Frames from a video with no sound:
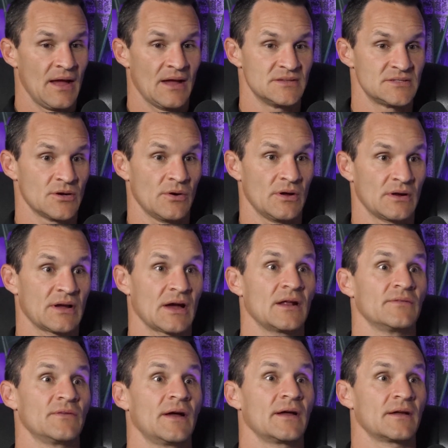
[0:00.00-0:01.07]
And so it kind
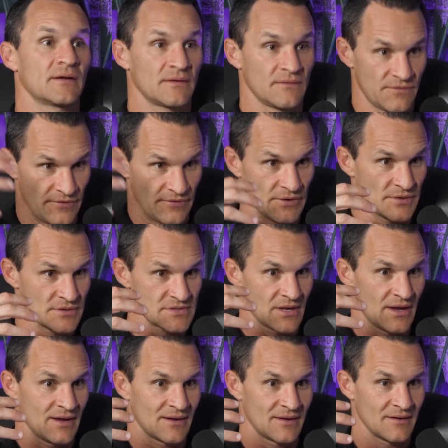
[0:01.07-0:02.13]
of like feels
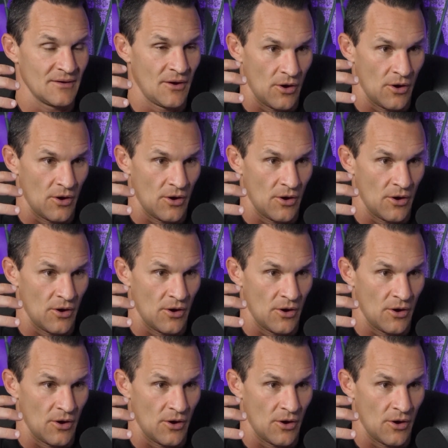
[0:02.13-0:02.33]
like,